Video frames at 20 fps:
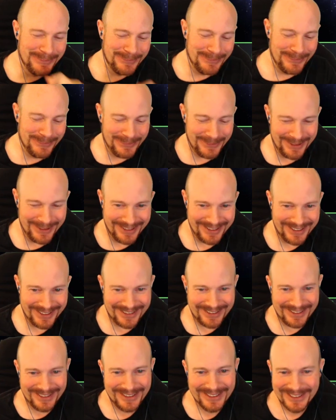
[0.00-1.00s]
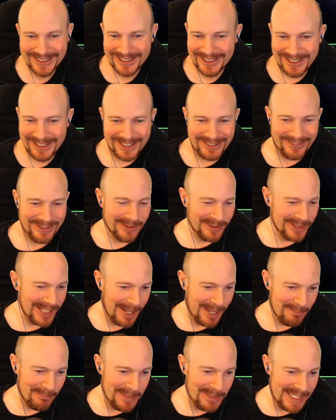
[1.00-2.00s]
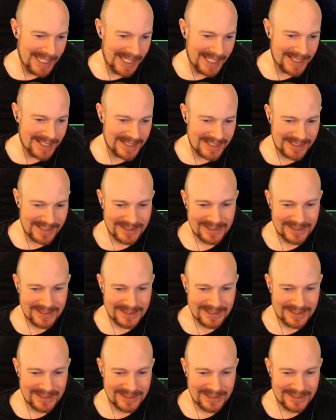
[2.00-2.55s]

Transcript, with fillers: what? I don't even know what that means.